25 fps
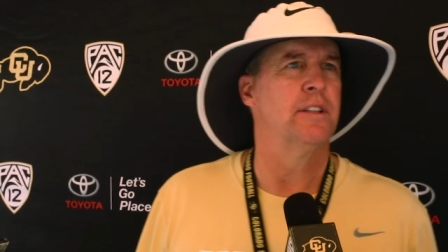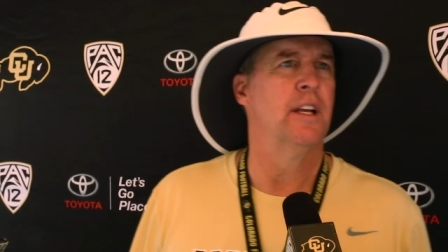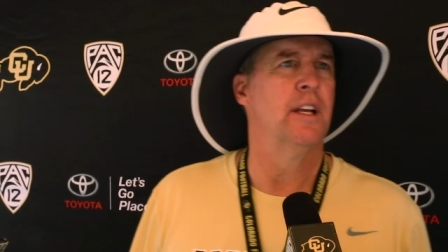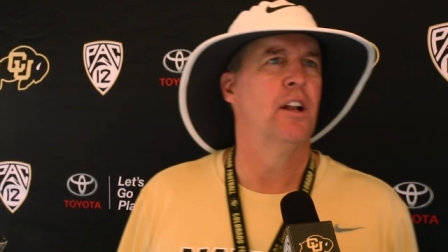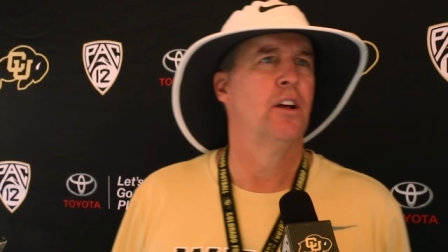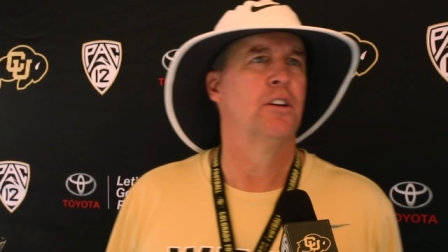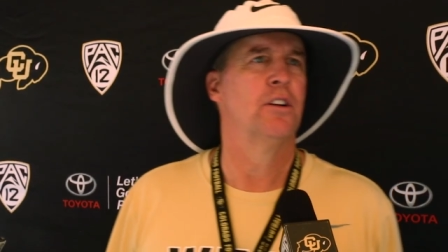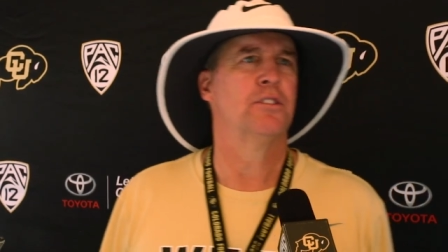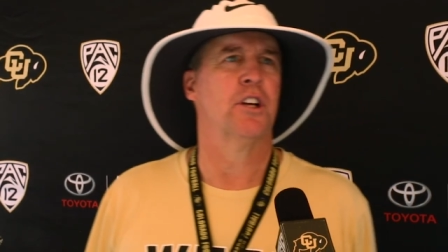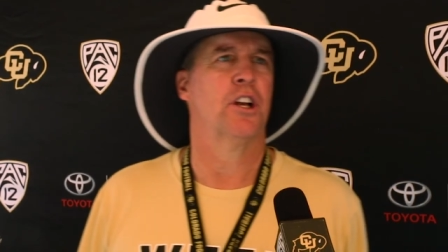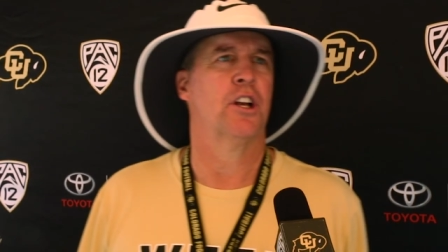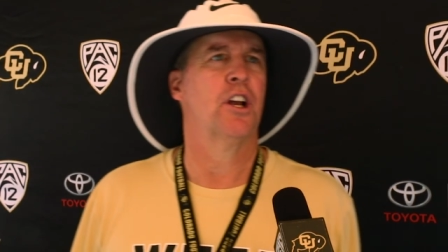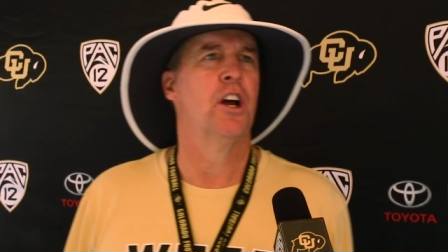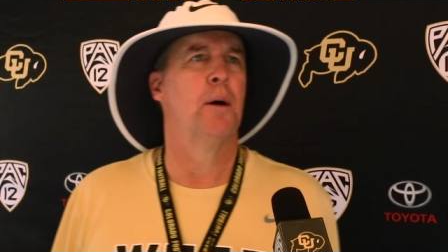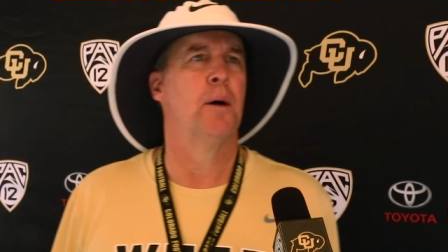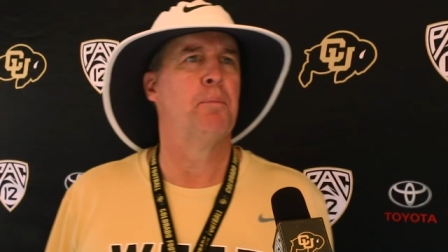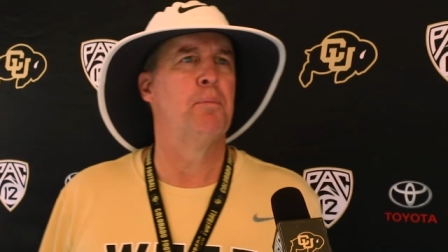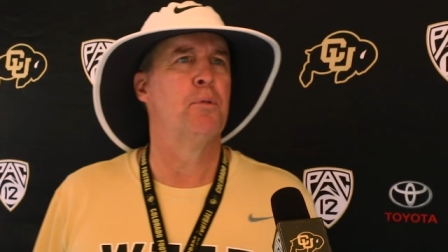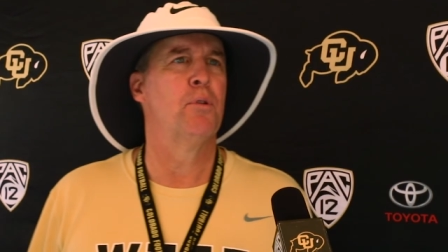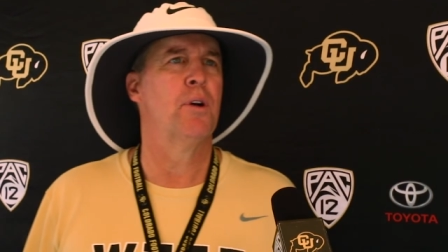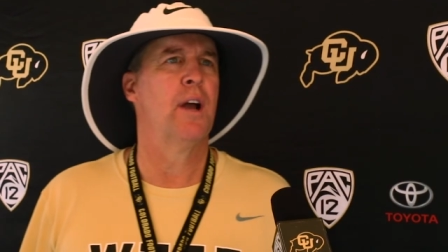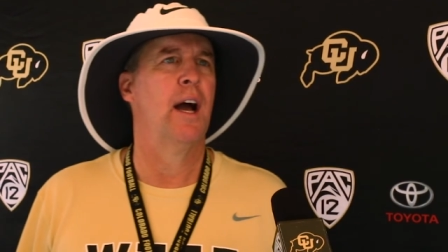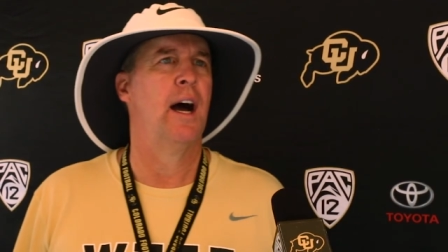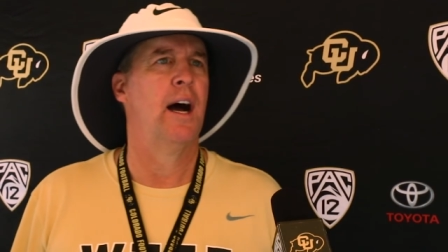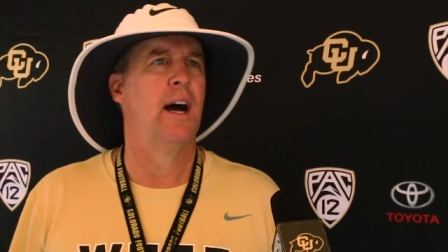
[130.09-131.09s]
They lost a
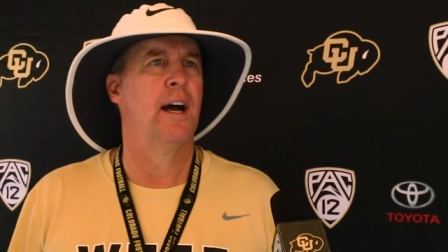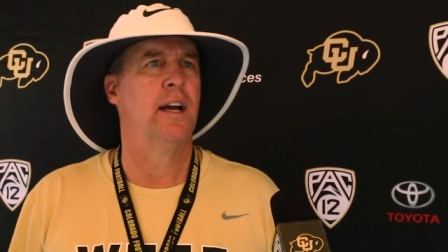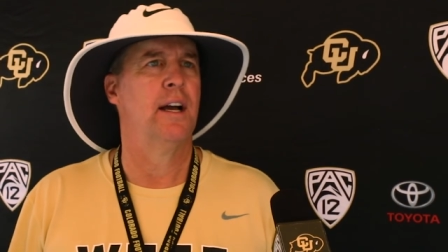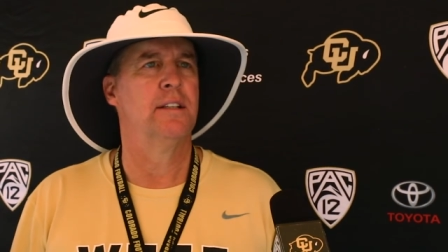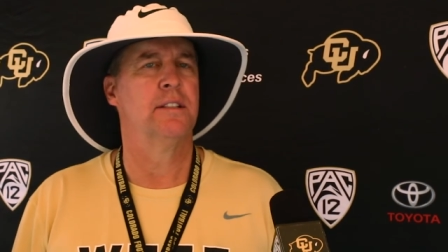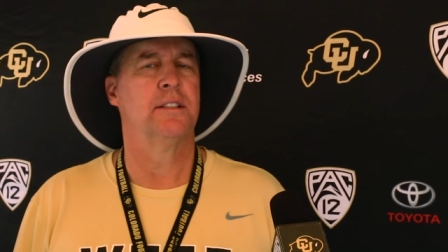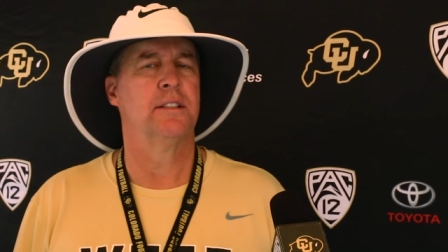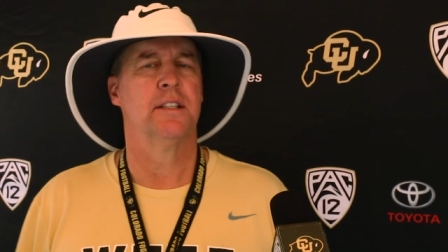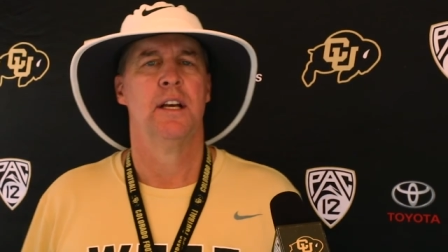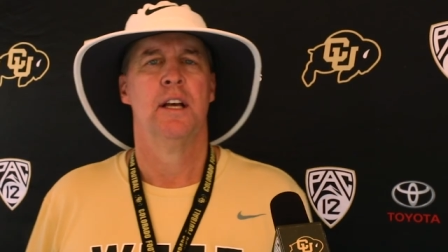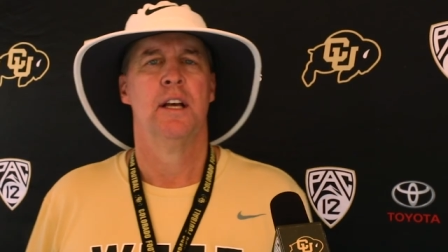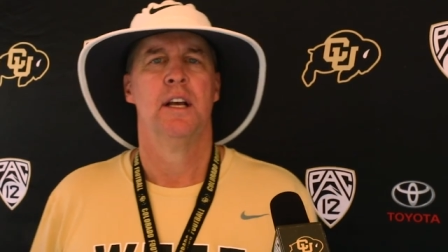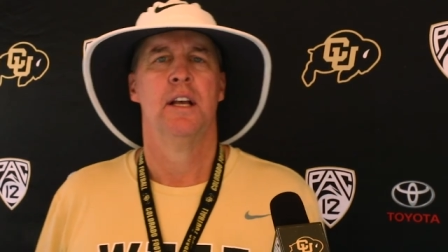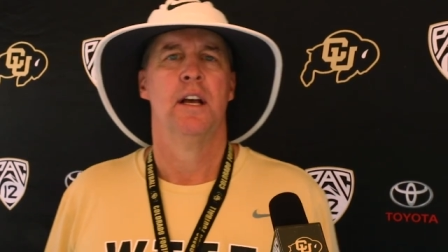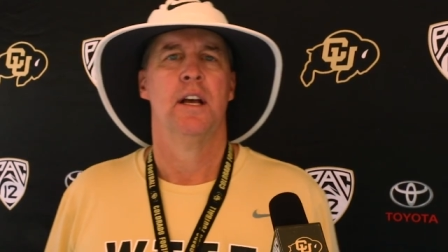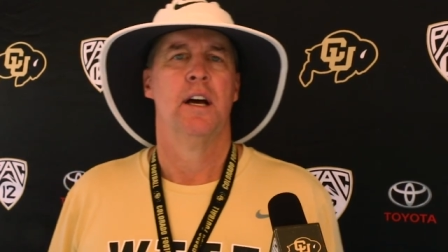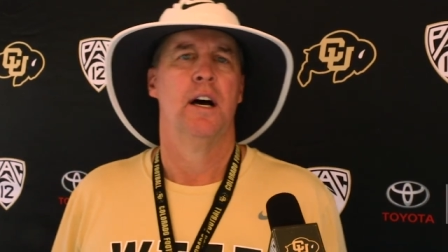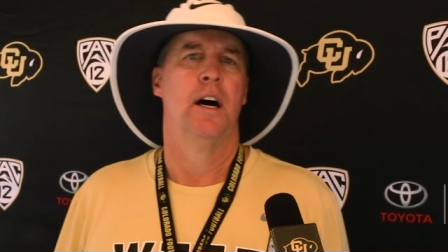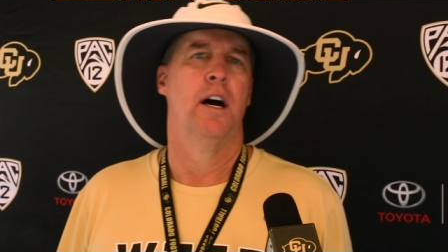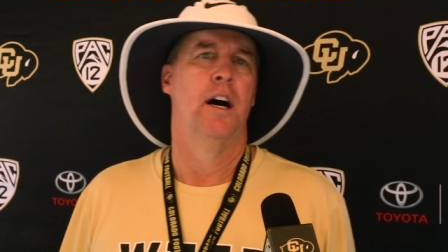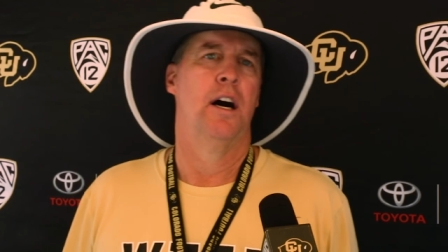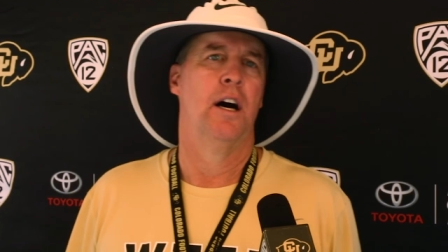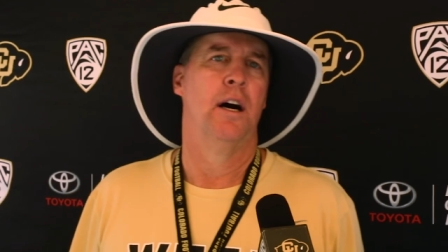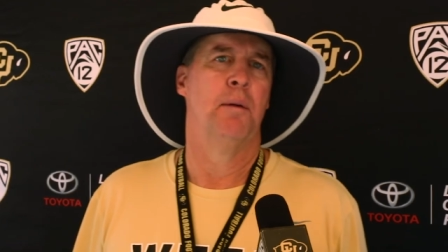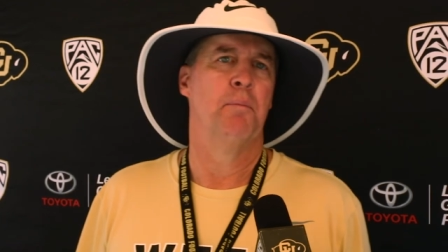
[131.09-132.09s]
couple guys,
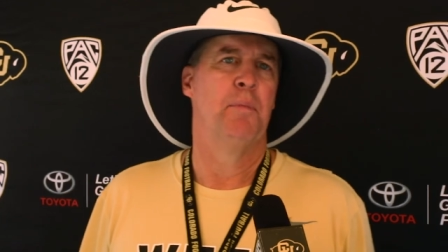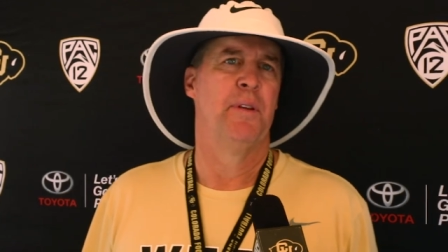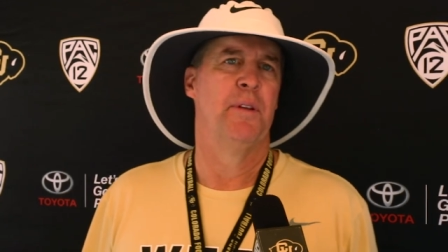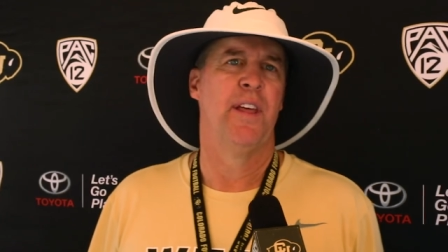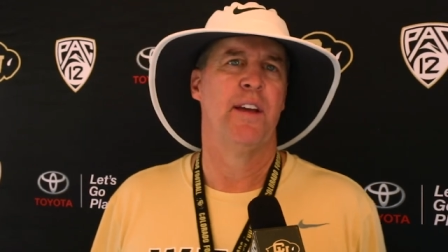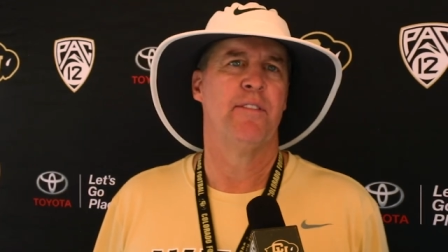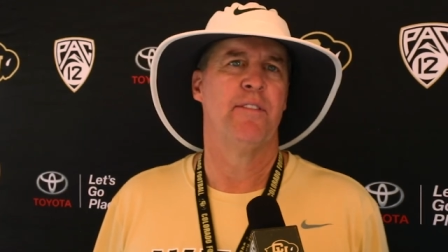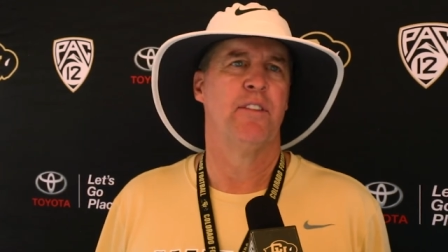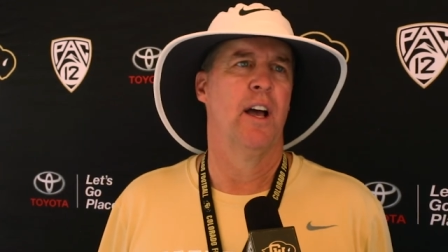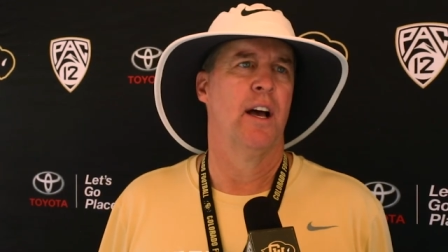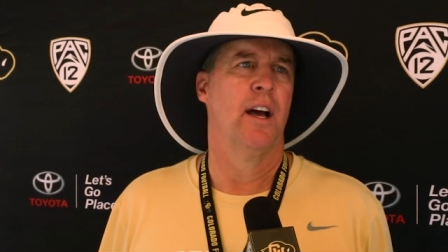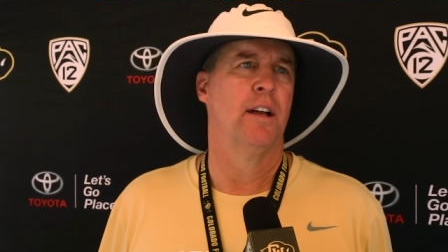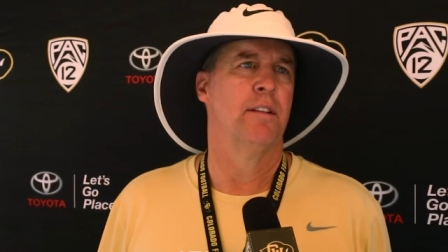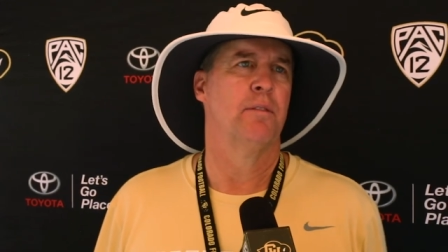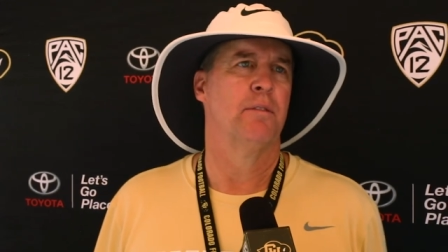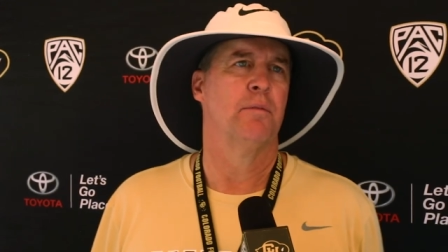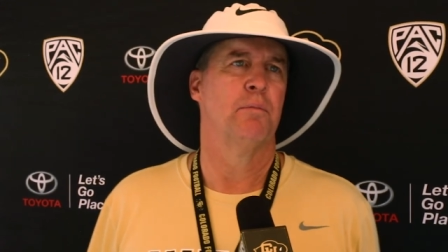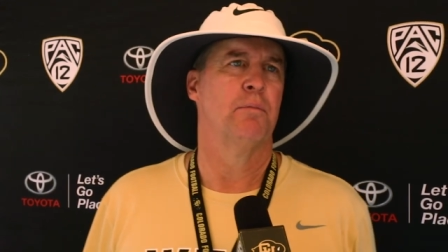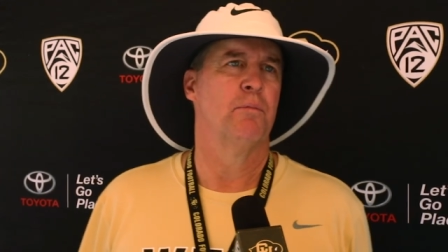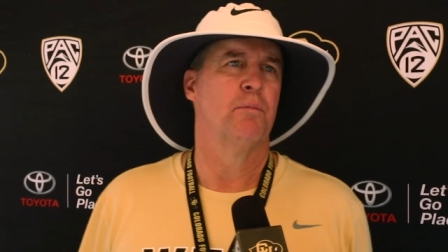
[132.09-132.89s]
um, but they've got